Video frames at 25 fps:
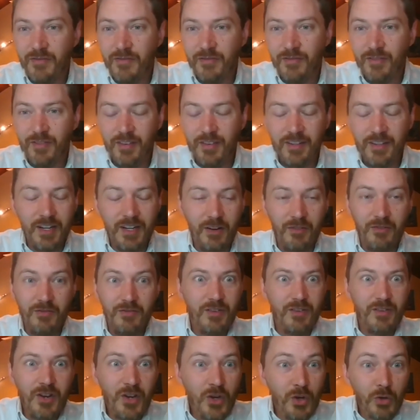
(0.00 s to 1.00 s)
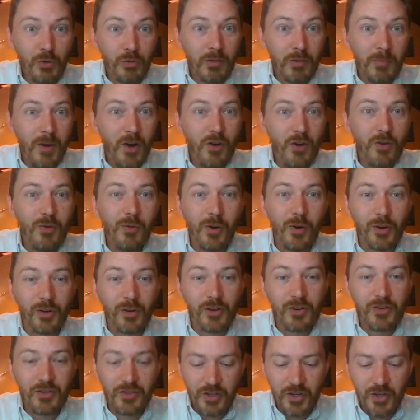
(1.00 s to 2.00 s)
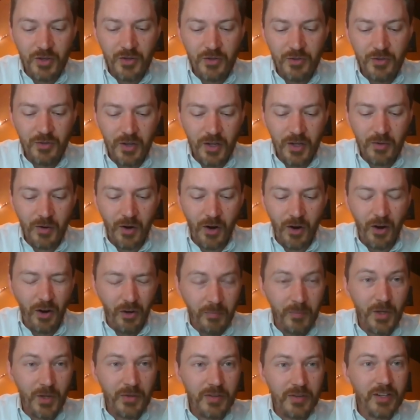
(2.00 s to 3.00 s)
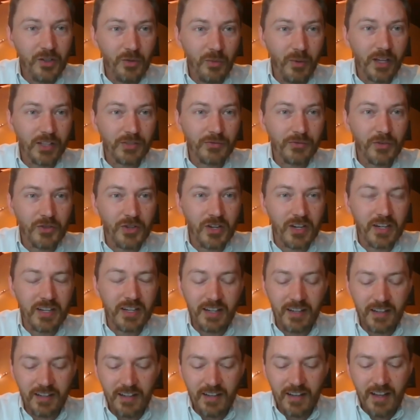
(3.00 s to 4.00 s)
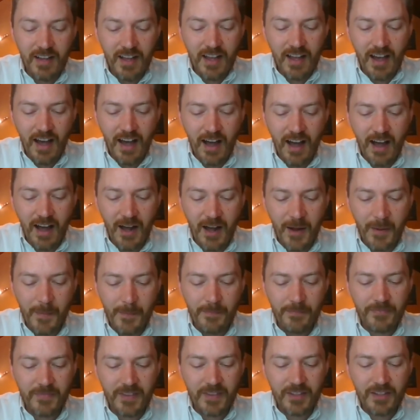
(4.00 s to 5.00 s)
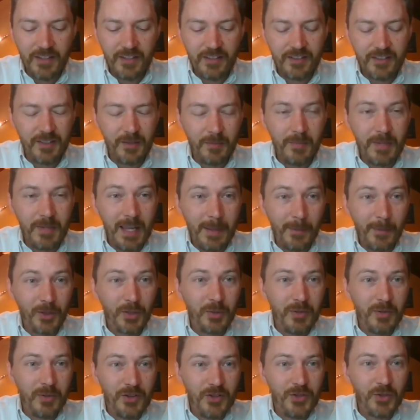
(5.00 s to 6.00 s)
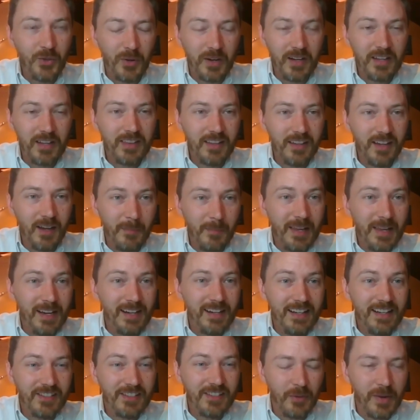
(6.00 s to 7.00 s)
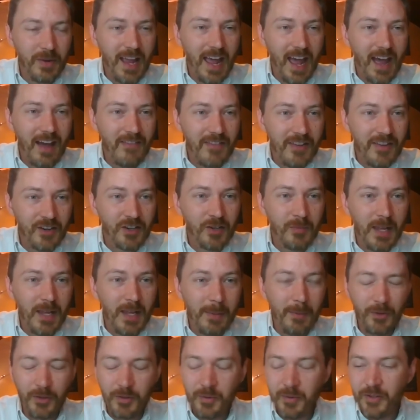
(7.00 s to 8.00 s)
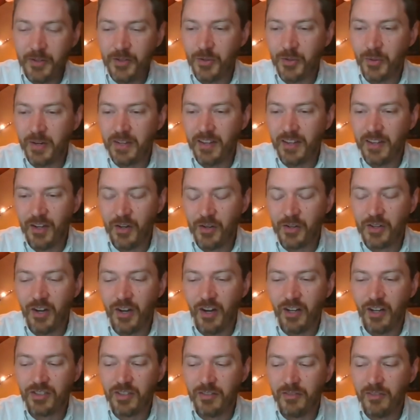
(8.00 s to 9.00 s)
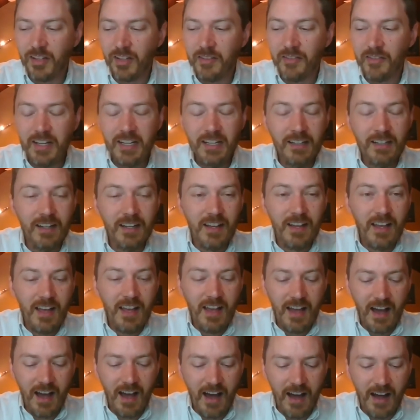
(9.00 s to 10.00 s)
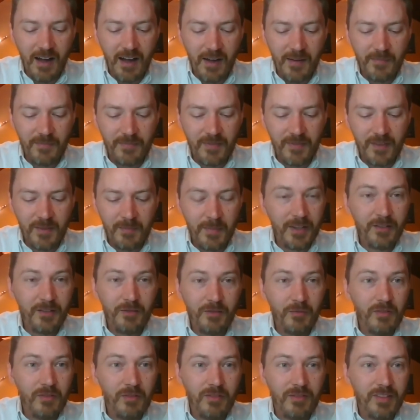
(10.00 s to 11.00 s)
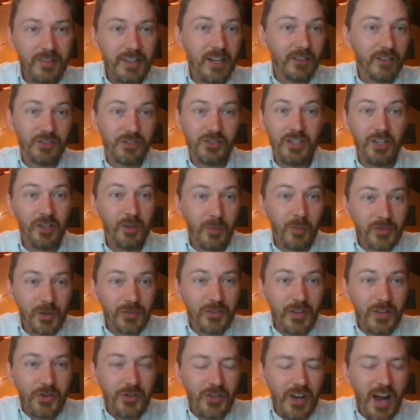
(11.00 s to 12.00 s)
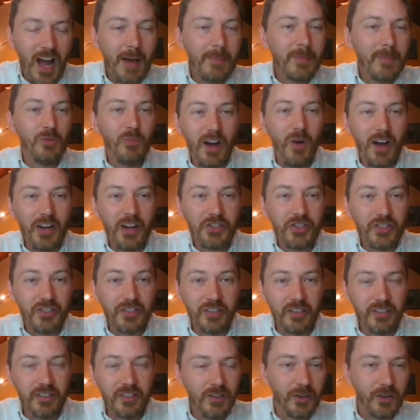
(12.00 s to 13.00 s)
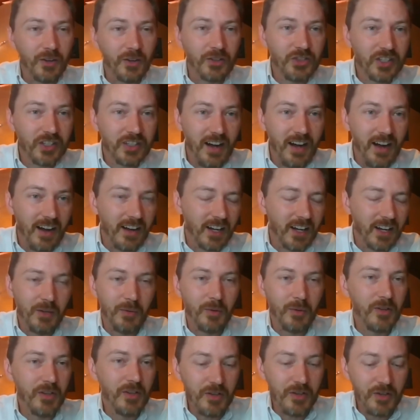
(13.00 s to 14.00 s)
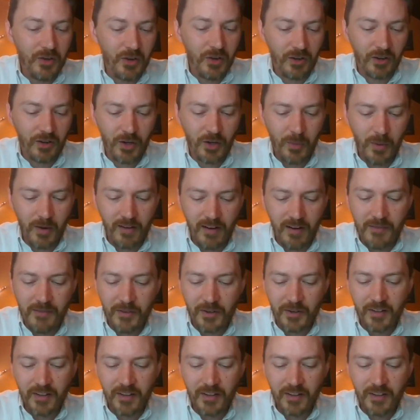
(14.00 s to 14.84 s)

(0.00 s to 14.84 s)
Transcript: you know, new remote workers who, who are moving to West Virginia Um, to, to be able to enjoy the amenities that we have here, to be able to enjoy the low cost of living, um, but, you know, still work their job in Washington or Chicago or New York or wherever.